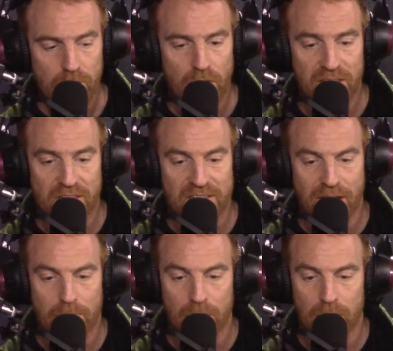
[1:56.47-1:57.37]
as an
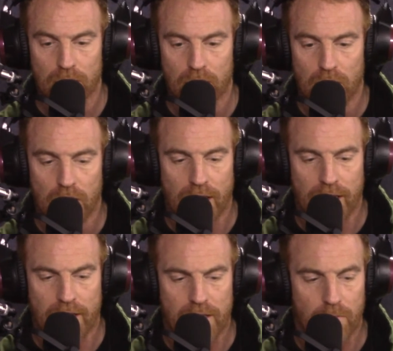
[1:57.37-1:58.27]
example,
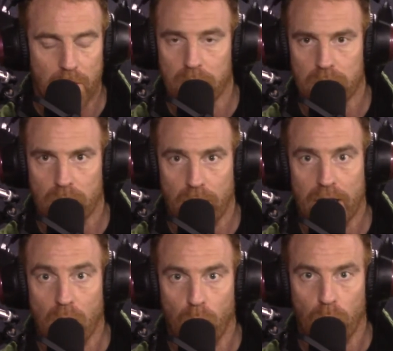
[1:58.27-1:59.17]
and
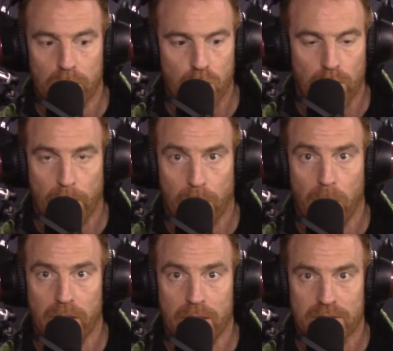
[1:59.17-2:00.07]
I know we were talking about
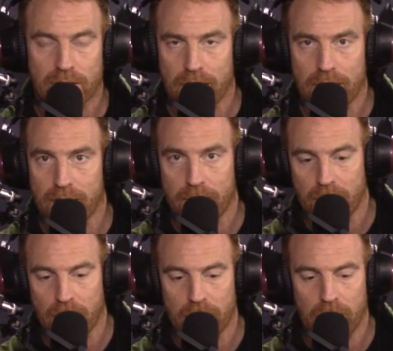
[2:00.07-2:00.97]
proteins, and I claimed
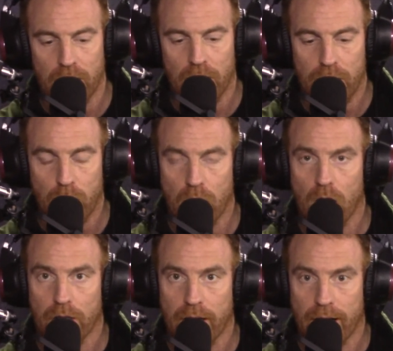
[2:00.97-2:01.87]
that you
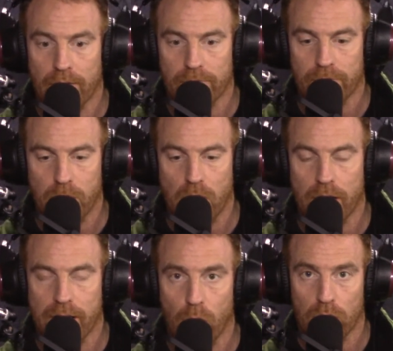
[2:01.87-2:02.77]
can't
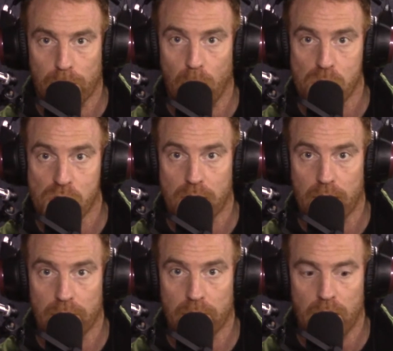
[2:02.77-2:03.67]
get the proteins you
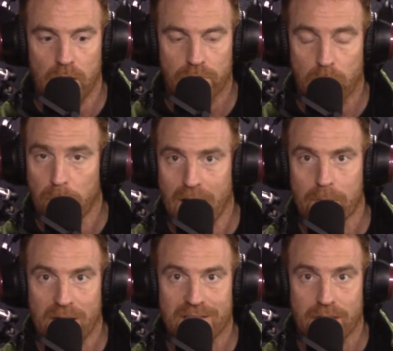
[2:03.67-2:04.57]
can from a
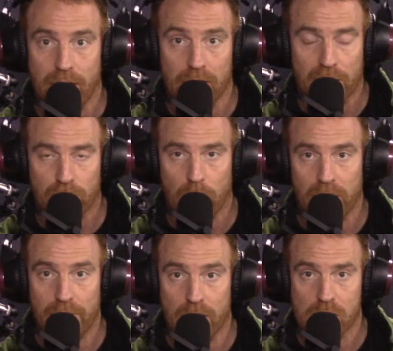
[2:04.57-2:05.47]
plant-based diet, and that's what I
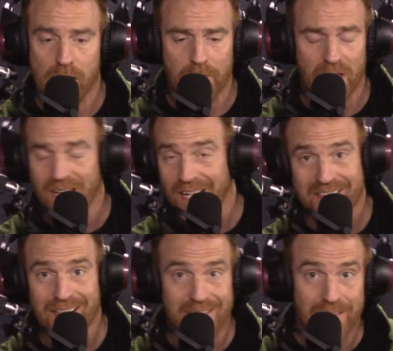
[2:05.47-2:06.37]
believed at the time. And
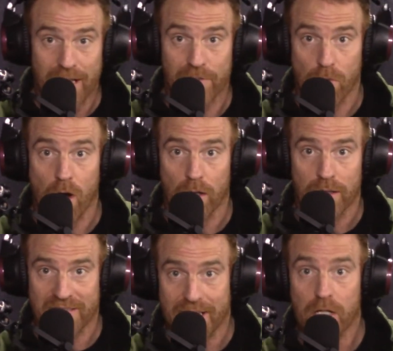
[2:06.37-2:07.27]
since, that's wrong,
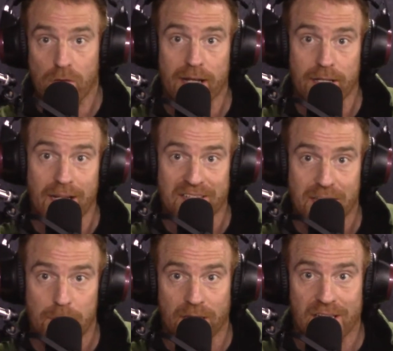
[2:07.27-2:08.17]
that's incorrect in that
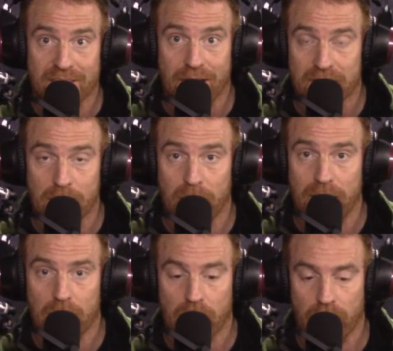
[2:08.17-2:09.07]
statement that I said. It's
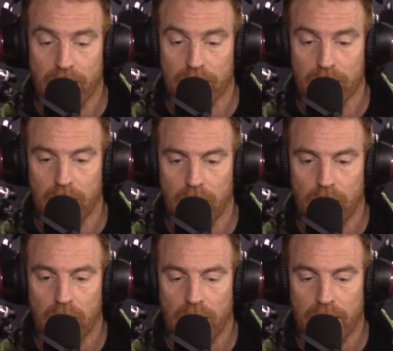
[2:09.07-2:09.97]
completely incorrect.
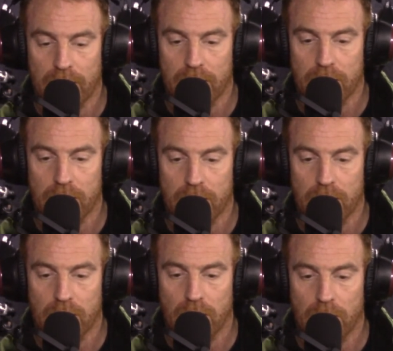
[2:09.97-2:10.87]

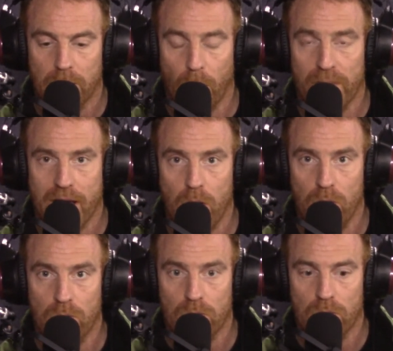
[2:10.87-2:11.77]
But
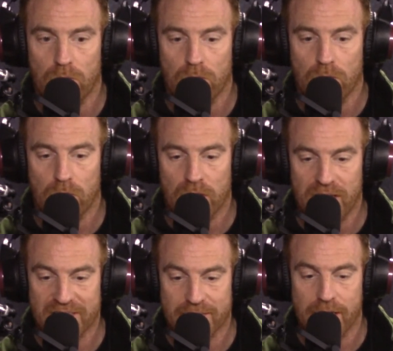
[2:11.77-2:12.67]
without
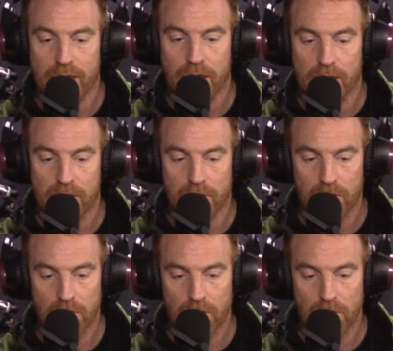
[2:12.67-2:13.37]
listening and